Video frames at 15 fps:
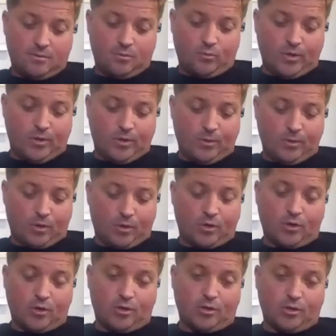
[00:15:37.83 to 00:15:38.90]
we were
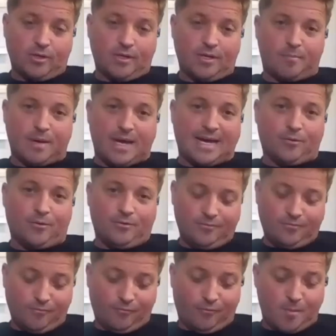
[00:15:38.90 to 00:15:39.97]
called into battle
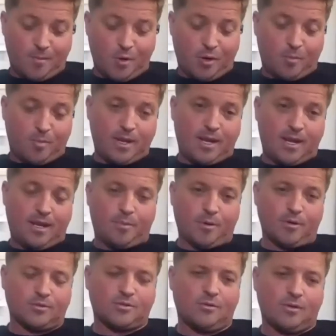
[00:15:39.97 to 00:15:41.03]
from RP
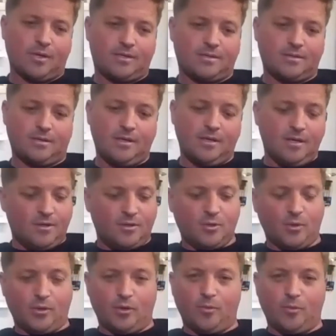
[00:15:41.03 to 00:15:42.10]
personally to
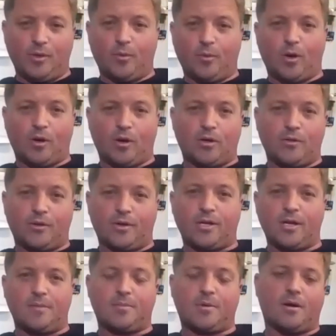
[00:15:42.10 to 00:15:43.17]
do a little bit of work on their
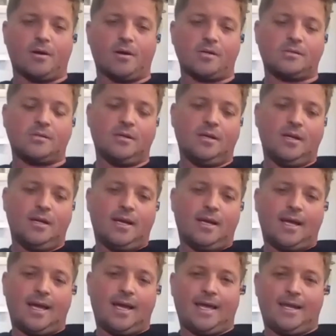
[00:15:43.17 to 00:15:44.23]
cup cars.
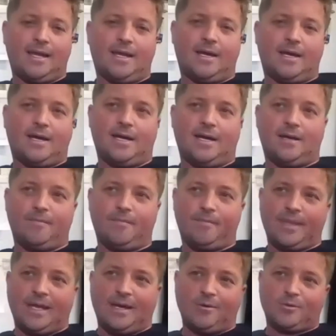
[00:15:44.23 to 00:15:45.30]
And that
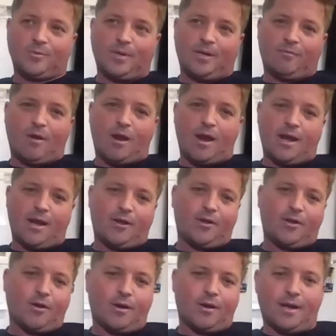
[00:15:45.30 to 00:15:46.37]
was when Ryan and
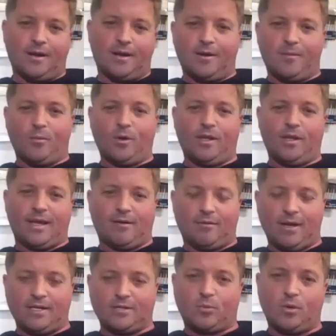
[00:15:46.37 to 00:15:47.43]
Kurt ended up winning that
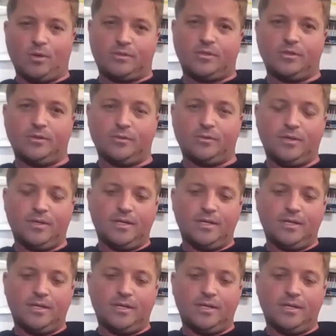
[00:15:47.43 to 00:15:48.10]
race 1-2.